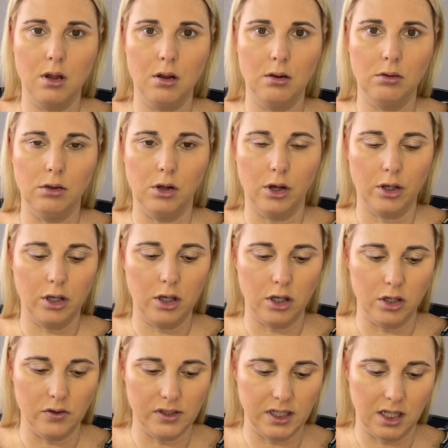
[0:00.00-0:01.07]
look
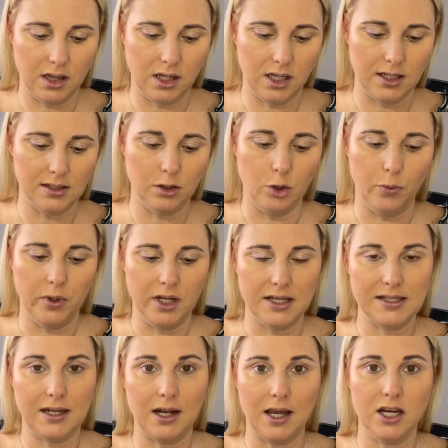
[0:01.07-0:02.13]
using these
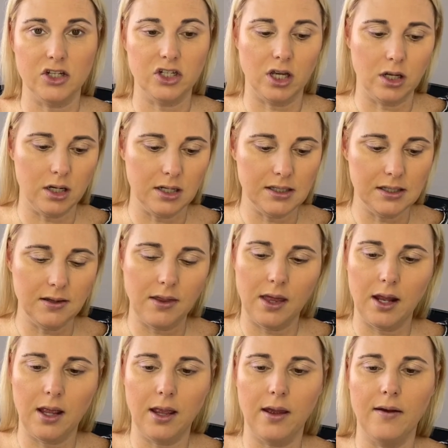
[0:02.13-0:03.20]
luminescent eye shades that I
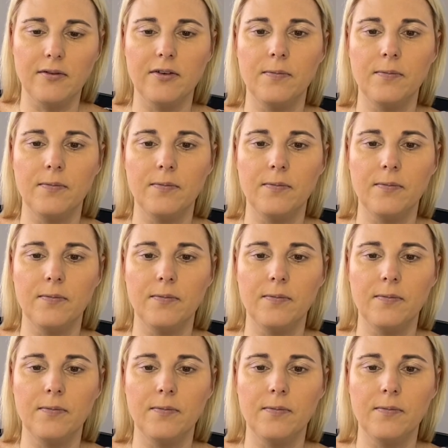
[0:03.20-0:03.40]
have.